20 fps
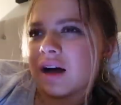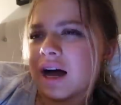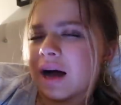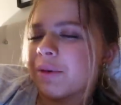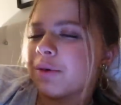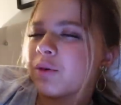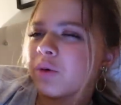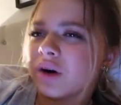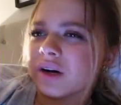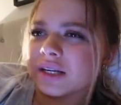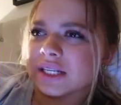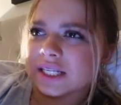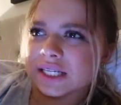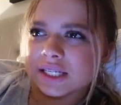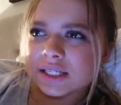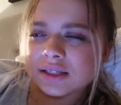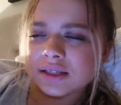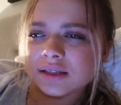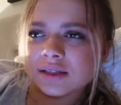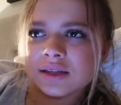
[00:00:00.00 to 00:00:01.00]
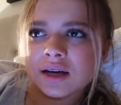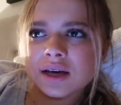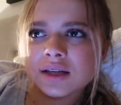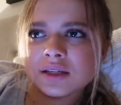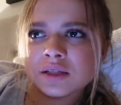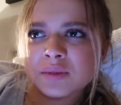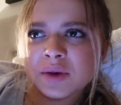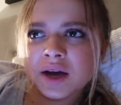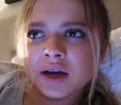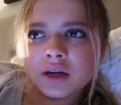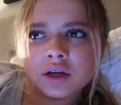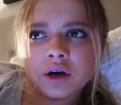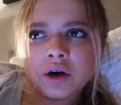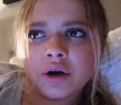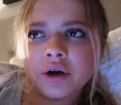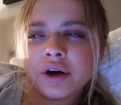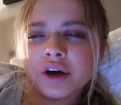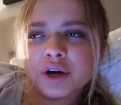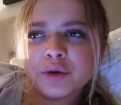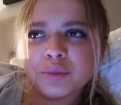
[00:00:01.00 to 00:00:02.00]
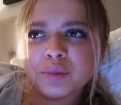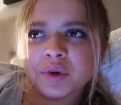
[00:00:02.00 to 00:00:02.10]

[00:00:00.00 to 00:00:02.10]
I would want a decent sized backyard,